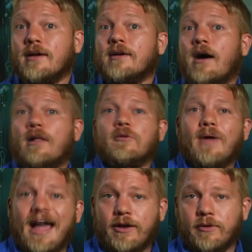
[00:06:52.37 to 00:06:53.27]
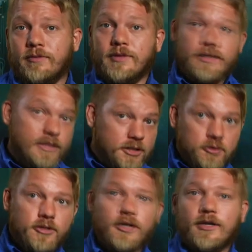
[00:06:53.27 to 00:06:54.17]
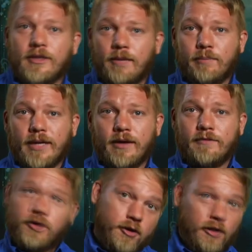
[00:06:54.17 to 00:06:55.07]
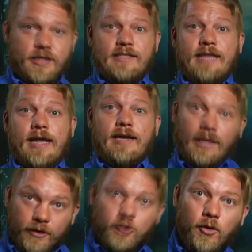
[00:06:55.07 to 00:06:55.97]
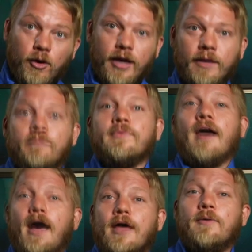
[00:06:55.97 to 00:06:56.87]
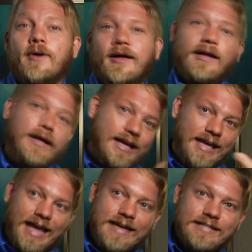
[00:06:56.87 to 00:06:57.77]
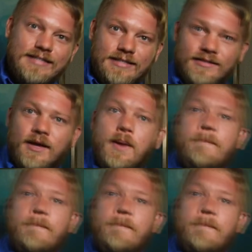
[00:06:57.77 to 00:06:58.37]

Colorado, the District of Columbia, if you call it a state, Illinois, Iowa, Kansas,